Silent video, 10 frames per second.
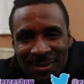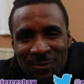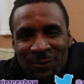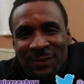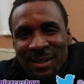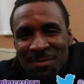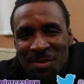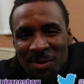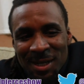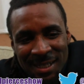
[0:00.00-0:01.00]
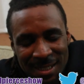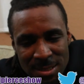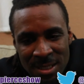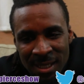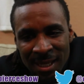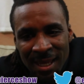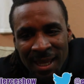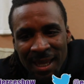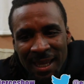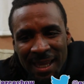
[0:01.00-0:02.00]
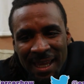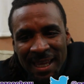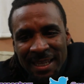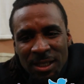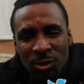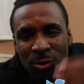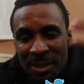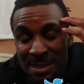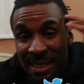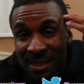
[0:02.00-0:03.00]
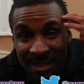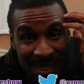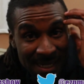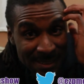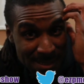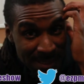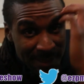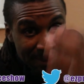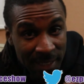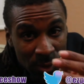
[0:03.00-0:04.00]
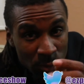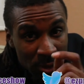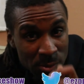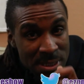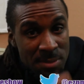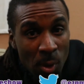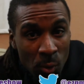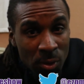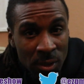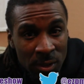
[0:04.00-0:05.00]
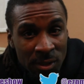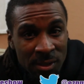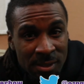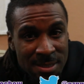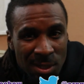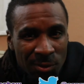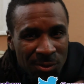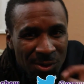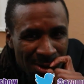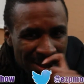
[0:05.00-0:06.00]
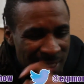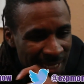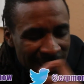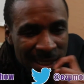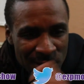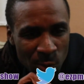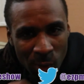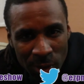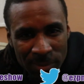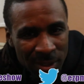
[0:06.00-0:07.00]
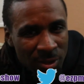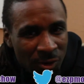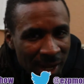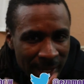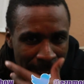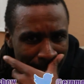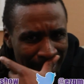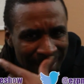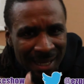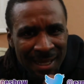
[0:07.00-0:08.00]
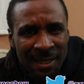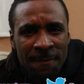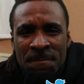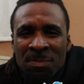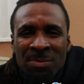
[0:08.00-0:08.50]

You feel me? Because you can still consciously think when you smoke. So, you know what I'm saying? Unless you want to be a crackhead, like,